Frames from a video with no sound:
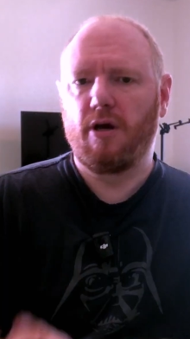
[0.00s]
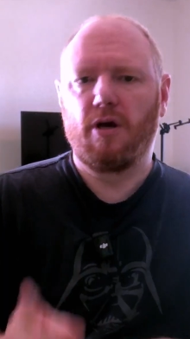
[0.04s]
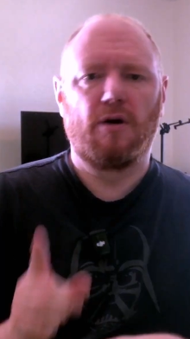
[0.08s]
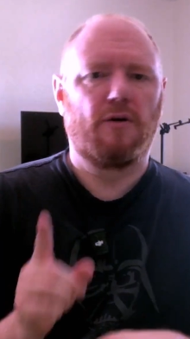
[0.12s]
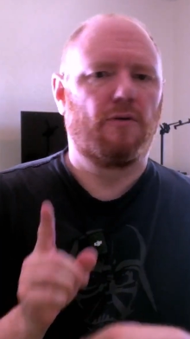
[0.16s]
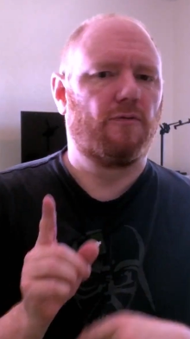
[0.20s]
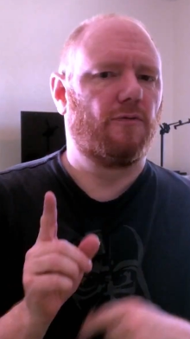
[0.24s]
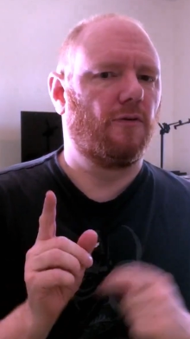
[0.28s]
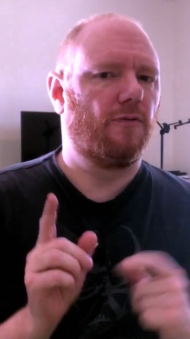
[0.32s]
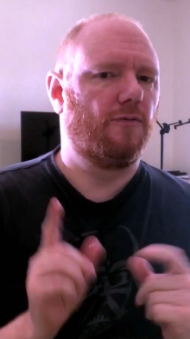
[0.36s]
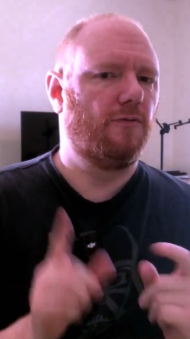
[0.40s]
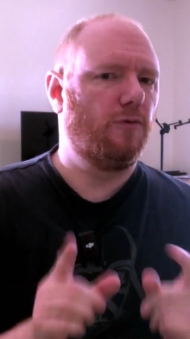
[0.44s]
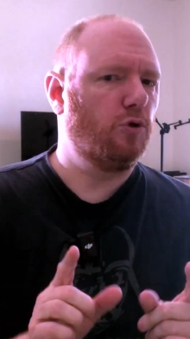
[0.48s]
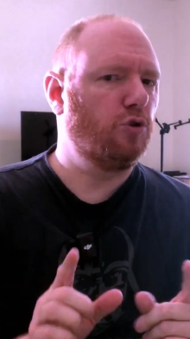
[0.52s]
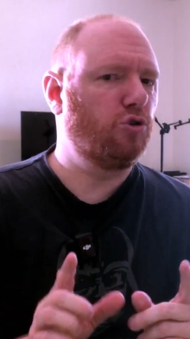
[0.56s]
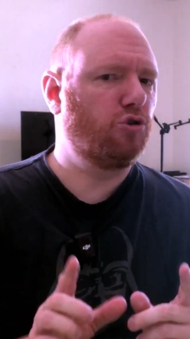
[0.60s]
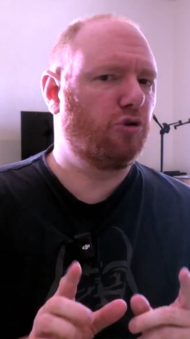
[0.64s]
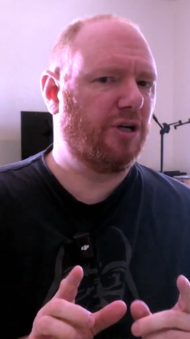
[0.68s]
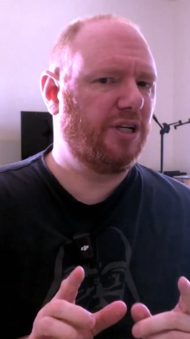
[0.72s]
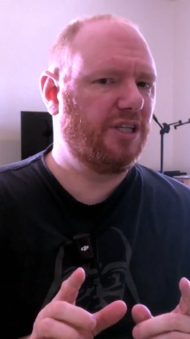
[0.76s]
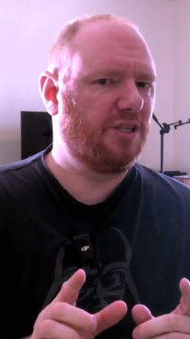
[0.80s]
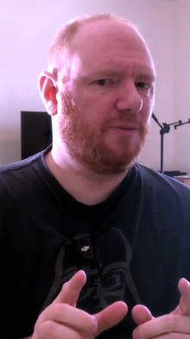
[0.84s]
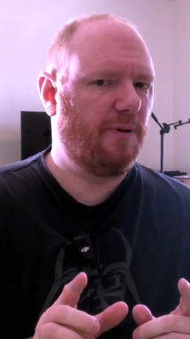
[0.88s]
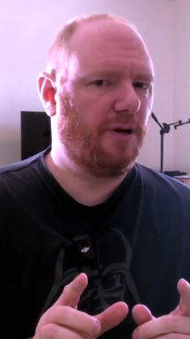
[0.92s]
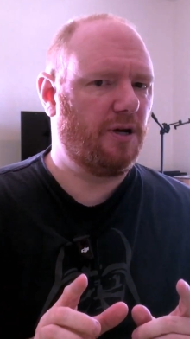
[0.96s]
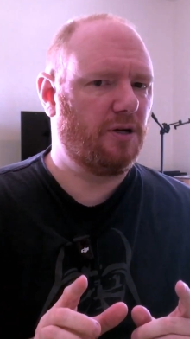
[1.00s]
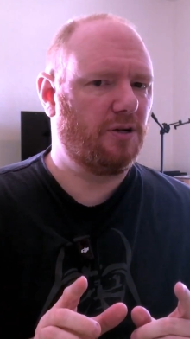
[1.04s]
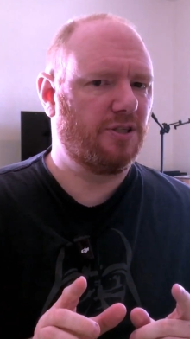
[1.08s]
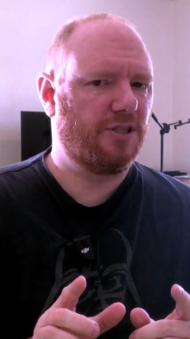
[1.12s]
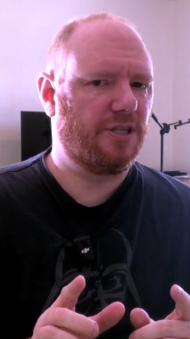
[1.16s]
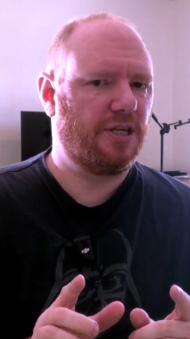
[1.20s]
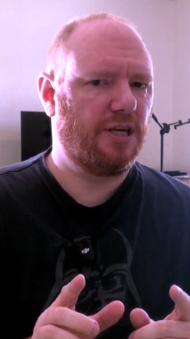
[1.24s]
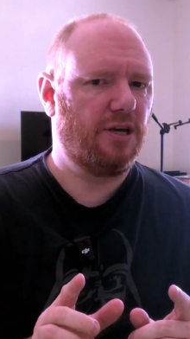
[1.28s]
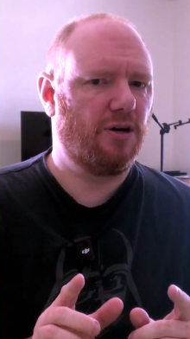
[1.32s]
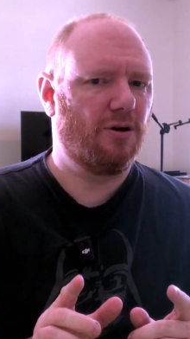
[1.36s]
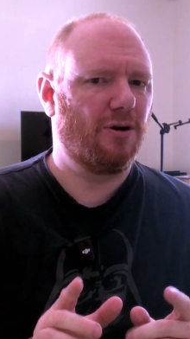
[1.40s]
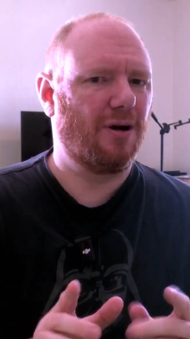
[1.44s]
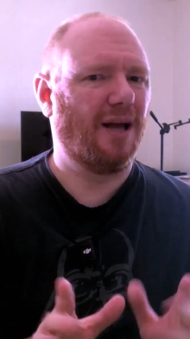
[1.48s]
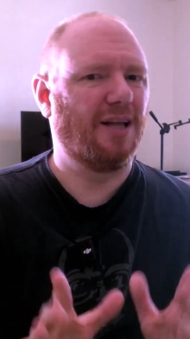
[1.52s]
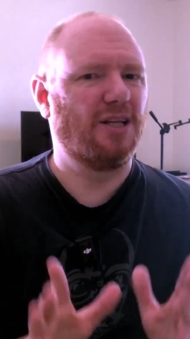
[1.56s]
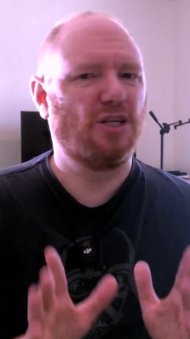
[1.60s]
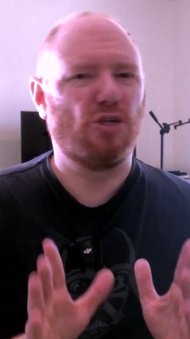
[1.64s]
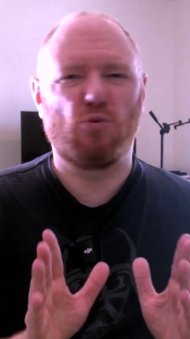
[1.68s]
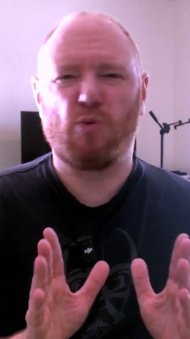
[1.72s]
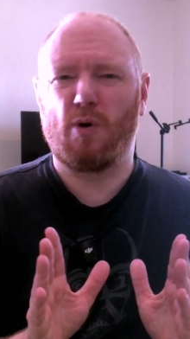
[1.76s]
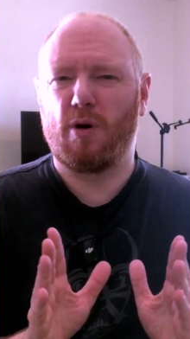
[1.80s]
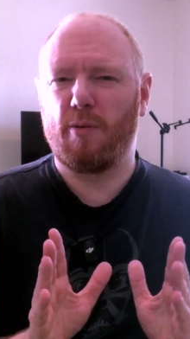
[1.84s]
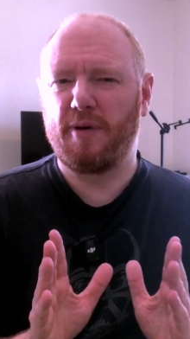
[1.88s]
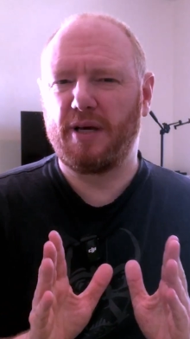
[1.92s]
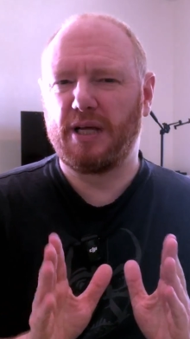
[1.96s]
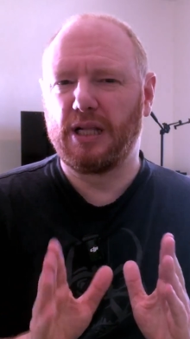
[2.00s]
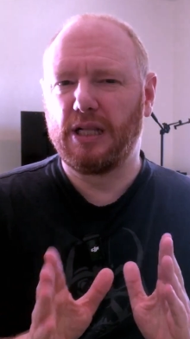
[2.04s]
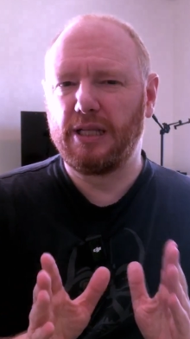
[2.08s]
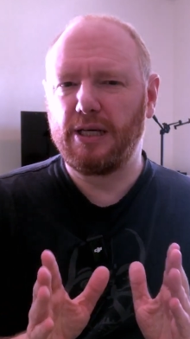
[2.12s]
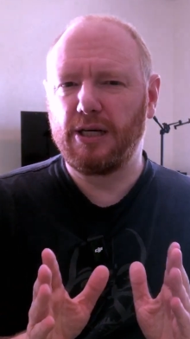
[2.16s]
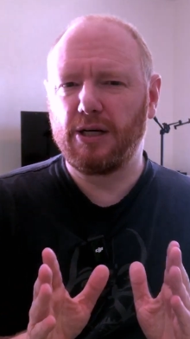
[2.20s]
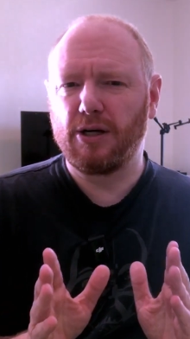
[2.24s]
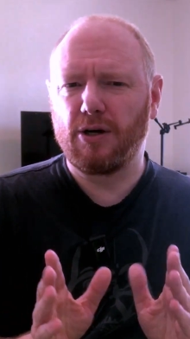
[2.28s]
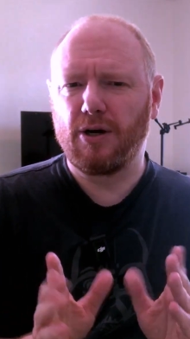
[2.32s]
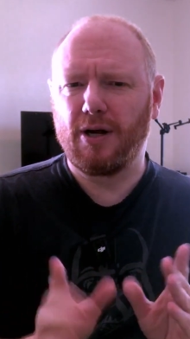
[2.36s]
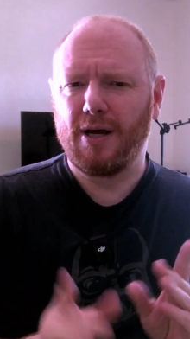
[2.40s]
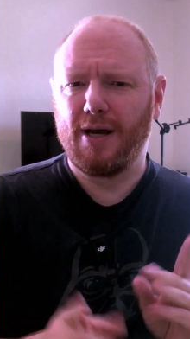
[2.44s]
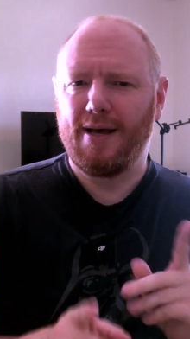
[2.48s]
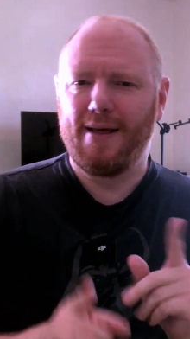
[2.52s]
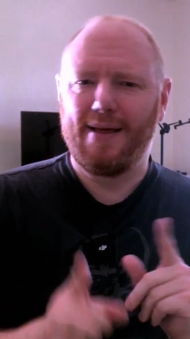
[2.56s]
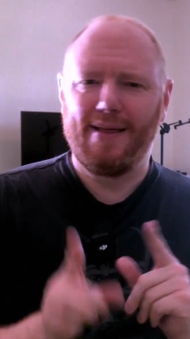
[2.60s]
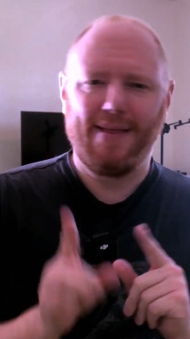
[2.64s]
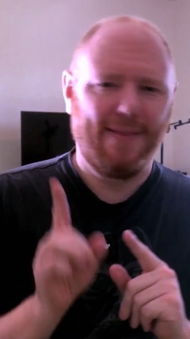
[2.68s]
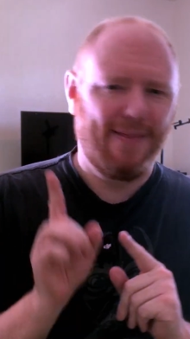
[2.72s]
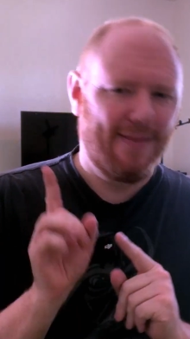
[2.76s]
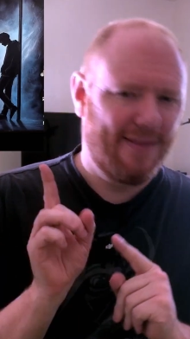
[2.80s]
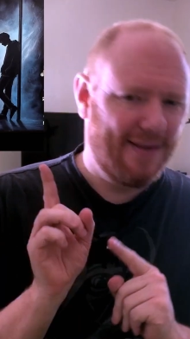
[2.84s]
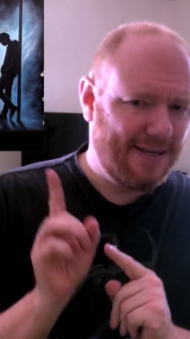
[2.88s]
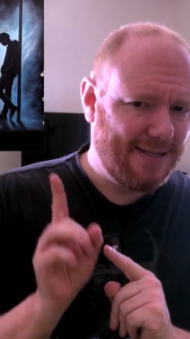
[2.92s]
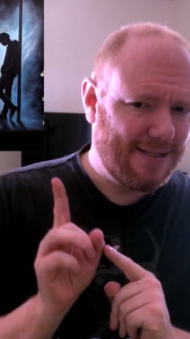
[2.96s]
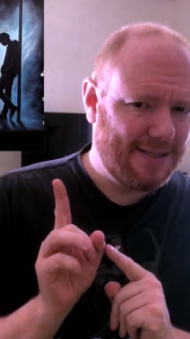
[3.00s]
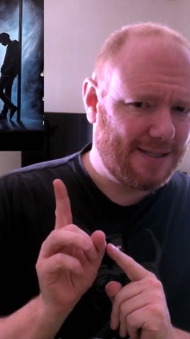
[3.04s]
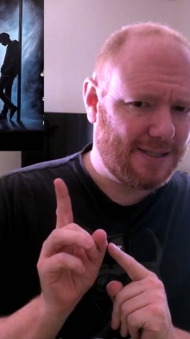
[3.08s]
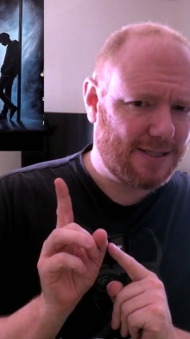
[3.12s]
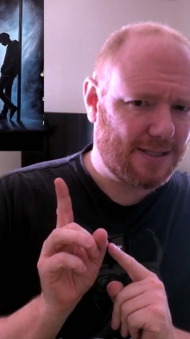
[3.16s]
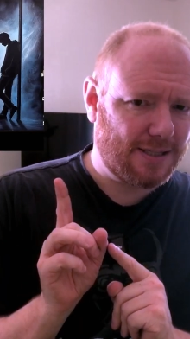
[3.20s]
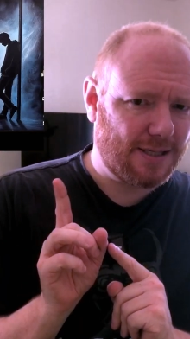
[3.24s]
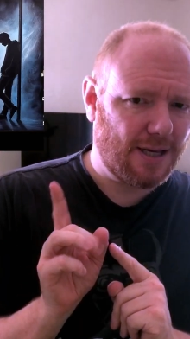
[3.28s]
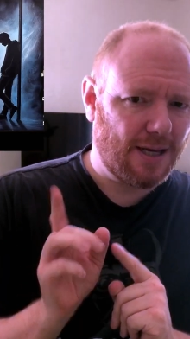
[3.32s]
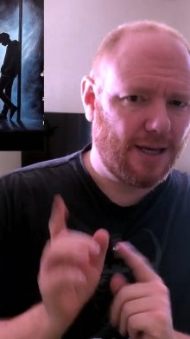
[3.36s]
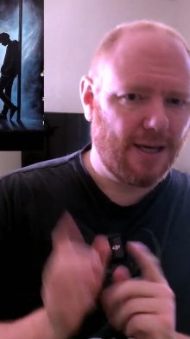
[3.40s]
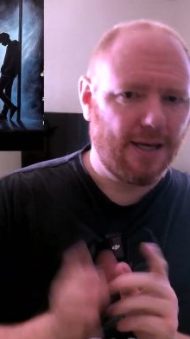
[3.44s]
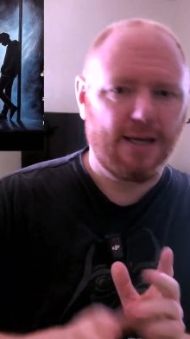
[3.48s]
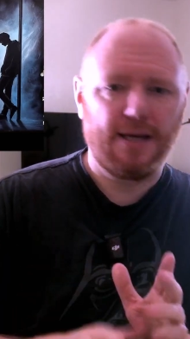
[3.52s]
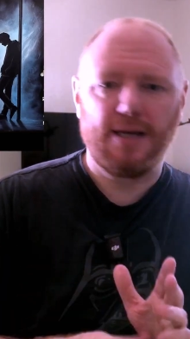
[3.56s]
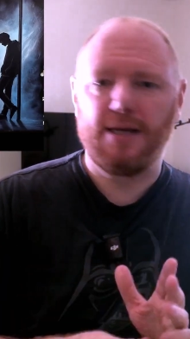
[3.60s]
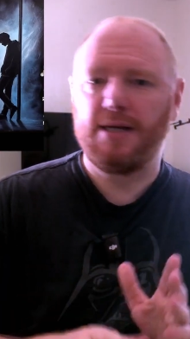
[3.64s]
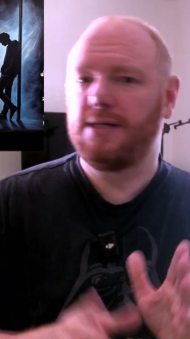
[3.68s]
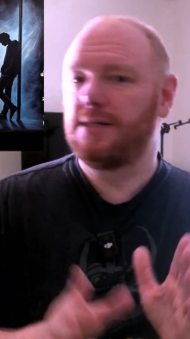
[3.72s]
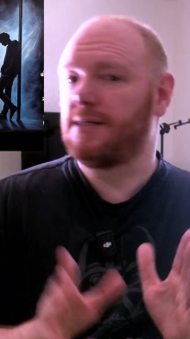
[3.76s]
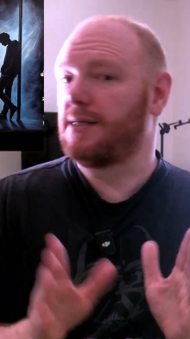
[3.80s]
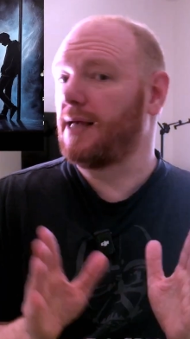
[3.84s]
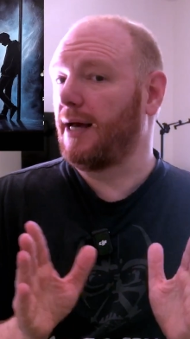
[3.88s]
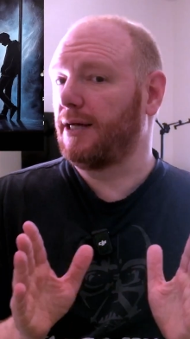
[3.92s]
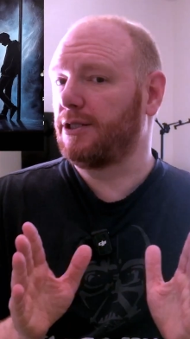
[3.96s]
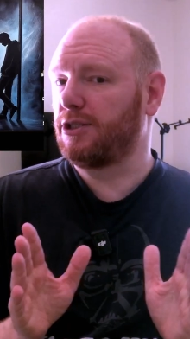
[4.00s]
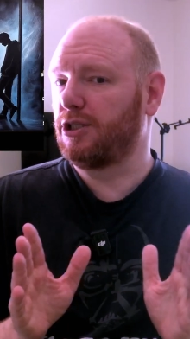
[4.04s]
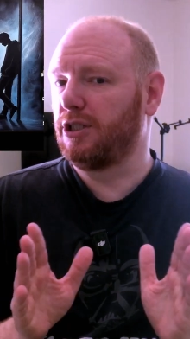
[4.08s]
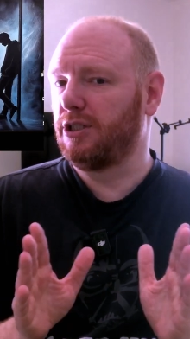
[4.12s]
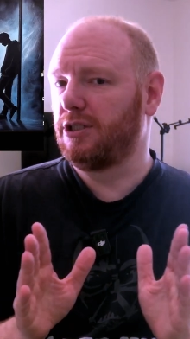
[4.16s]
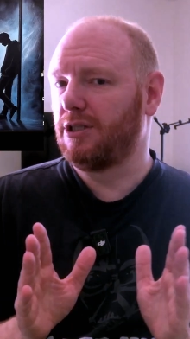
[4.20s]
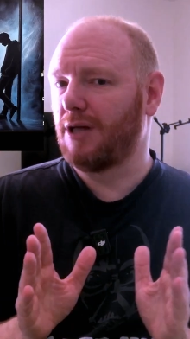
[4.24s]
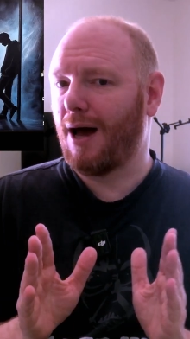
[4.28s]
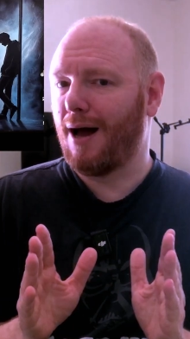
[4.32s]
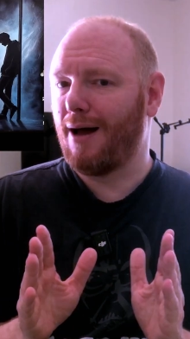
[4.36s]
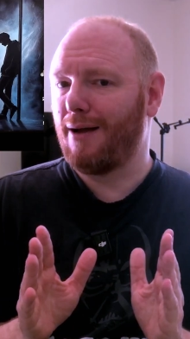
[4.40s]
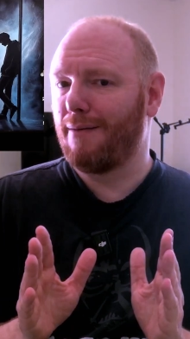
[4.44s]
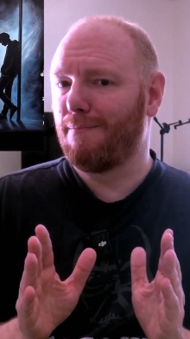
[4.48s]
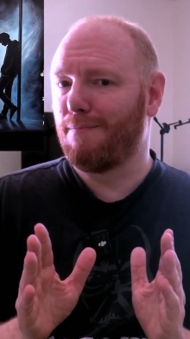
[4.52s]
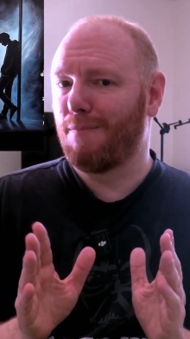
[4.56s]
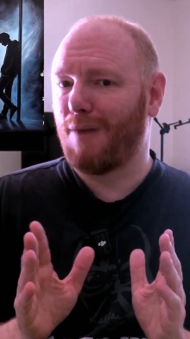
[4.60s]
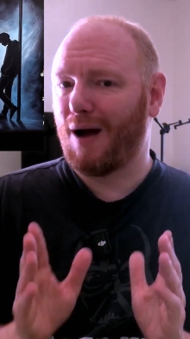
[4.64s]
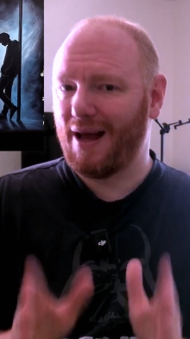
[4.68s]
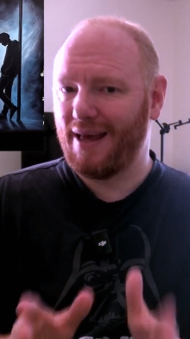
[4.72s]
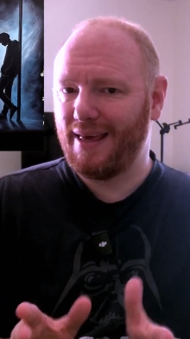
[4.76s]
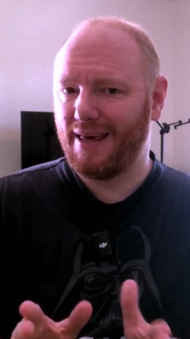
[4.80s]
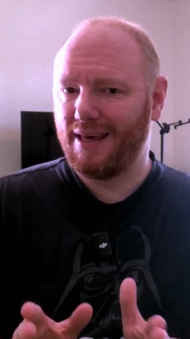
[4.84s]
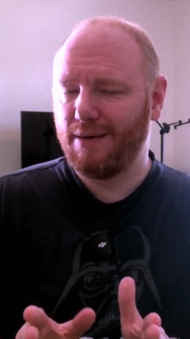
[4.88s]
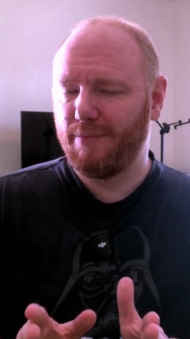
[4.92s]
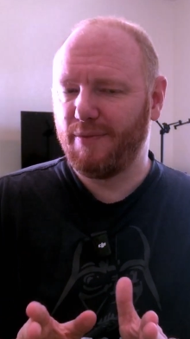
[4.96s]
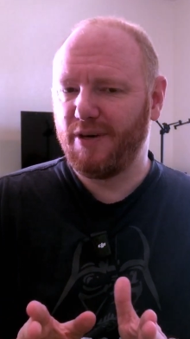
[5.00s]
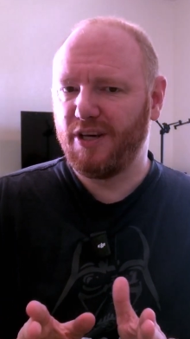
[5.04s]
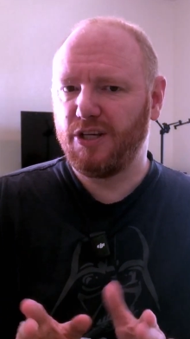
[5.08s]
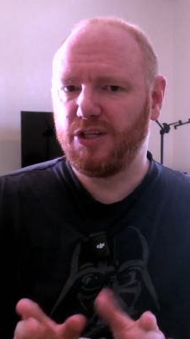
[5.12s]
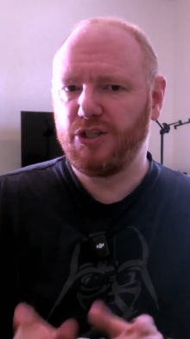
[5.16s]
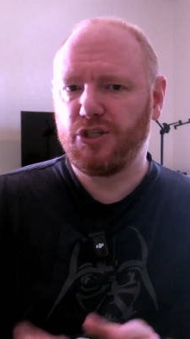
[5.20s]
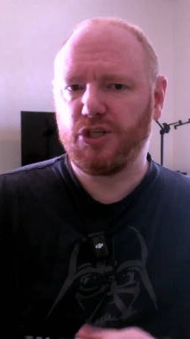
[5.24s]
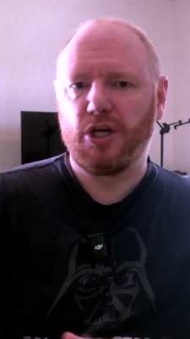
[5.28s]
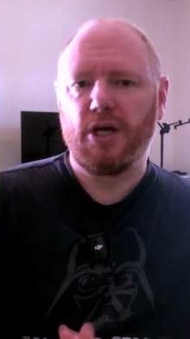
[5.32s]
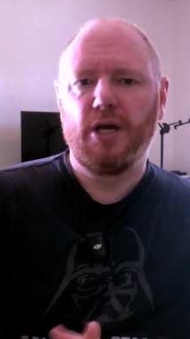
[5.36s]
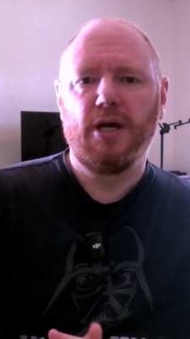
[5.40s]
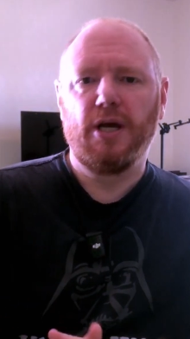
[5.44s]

For full transparency here, I just want to be clear, this is actually not my image.